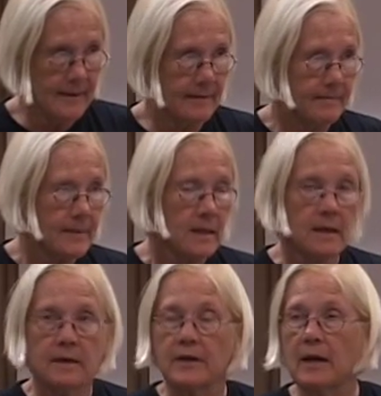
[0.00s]
it.
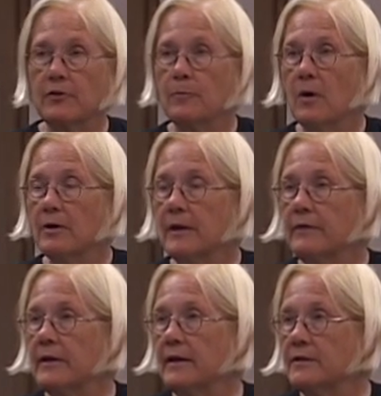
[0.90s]
The other part
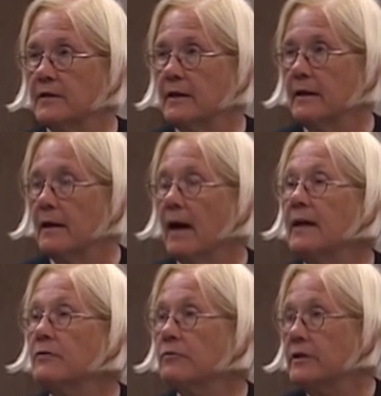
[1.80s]
of it is the
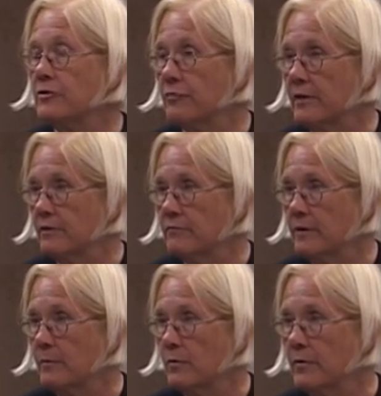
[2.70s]
unrestricted
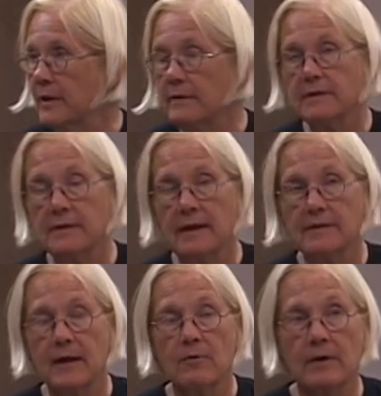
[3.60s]
reporting that
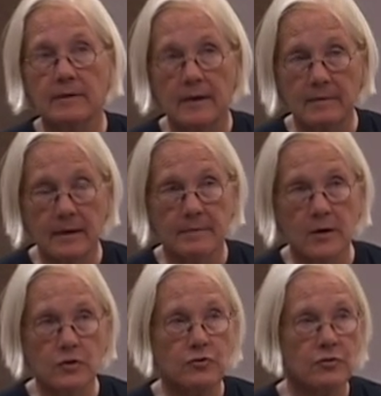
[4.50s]
says I want
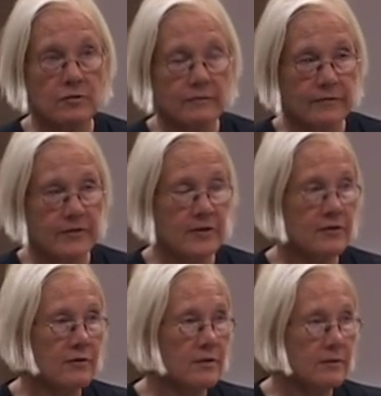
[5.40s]
emotional,
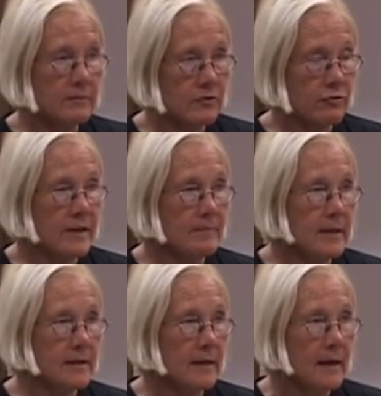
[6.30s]
physical
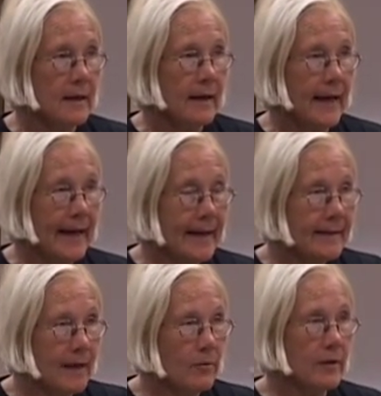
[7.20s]
treatment,
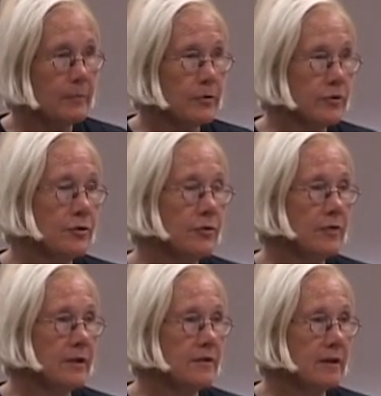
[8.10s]
and I want to pursue
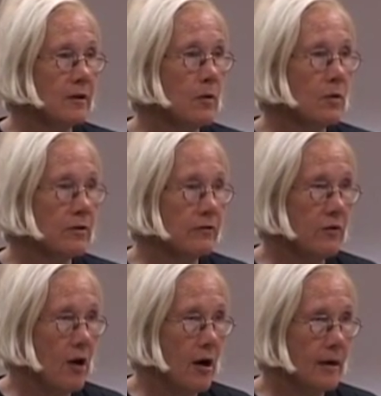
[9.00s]
this in a court of
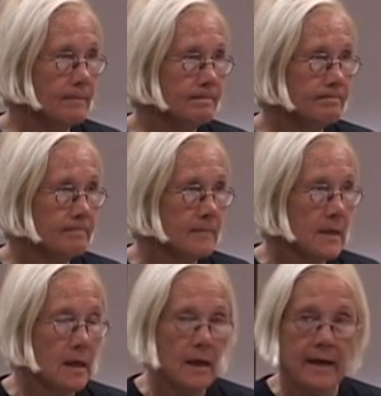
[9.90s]
law.
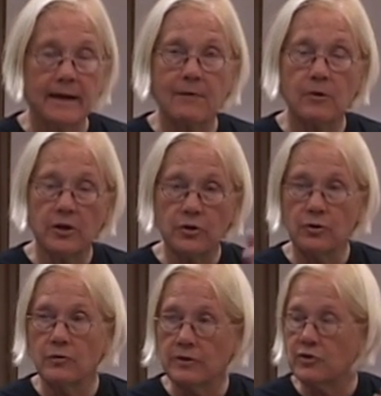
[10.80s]
And I want
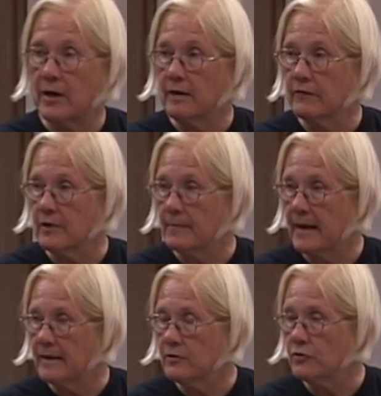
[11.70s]
you, the chain of
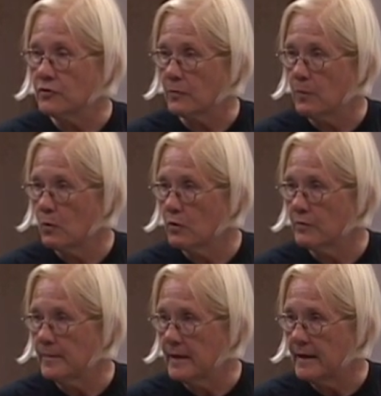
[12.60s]
command, to
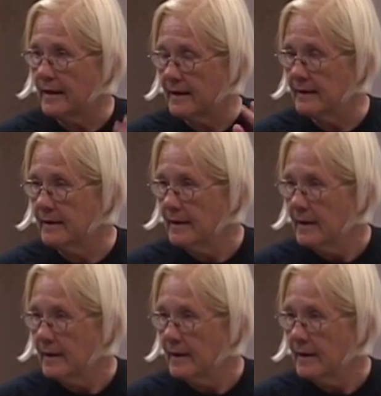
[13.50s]
support me in